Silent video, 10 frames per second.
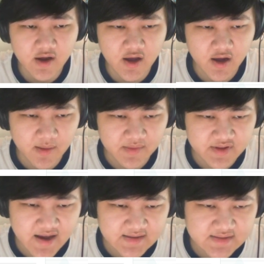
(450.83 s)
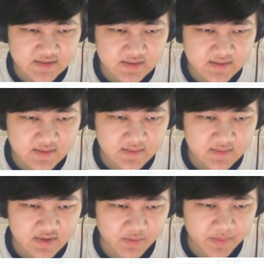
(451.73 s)
uh,
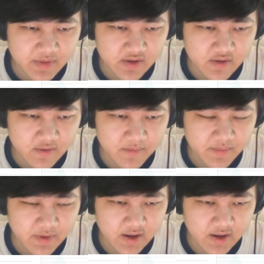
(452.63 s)
Bedazzle, come up here,